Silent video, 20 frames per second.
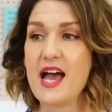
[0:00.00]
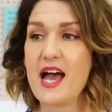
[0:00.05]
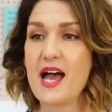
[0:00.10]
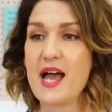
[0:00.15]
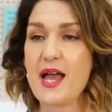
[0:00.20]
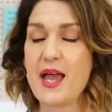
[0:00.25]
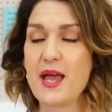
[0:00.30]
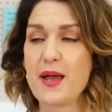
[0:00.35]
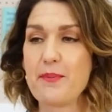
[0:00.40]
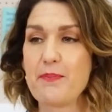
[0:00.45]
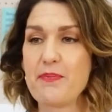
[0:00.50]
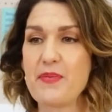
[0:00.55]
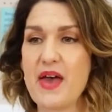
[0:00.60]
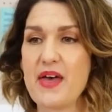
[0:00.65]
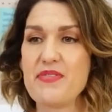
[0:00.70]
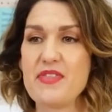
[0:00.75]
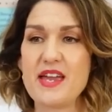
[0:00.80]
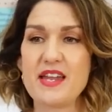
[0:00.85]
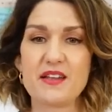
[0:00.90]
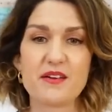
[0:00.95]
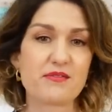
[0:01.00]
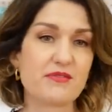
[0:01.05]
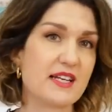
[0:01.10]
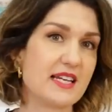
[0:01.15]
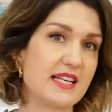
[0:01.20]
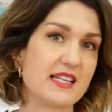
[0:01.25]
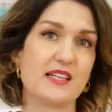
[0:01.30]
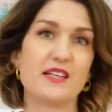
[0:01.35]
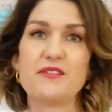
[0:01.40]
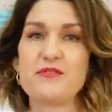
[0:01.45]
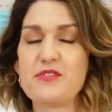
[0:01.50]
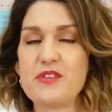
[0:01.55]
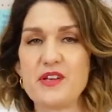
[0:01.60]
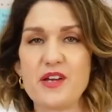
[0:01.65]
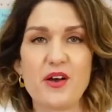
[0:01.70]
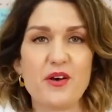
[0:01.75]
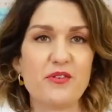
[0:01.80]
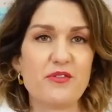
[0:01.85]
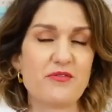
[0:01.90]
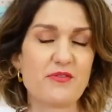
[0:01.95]
Um, and then I really love the
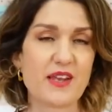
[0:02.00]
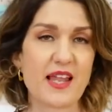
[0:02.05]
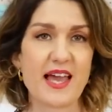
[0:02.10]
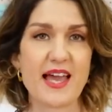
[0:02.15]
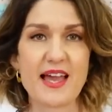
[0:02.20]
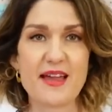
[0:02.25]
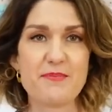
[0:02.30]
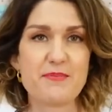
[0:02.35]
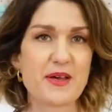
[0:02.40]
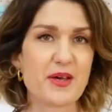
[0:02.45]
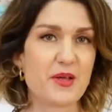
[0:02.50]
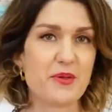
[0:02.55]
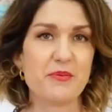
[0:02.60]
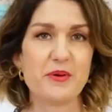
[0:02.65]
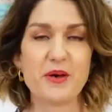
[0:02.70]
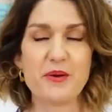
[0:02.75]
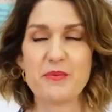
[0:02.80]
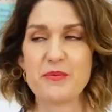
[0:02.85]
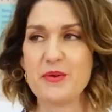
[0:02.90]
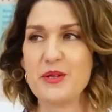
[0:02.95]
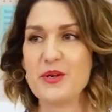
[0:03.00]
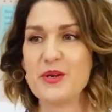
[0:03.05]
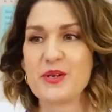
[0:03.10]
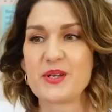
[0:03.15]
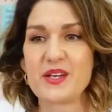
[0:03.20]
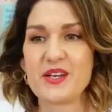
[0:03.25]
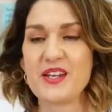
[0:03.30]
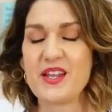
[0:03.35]
whole flare bell bottom look.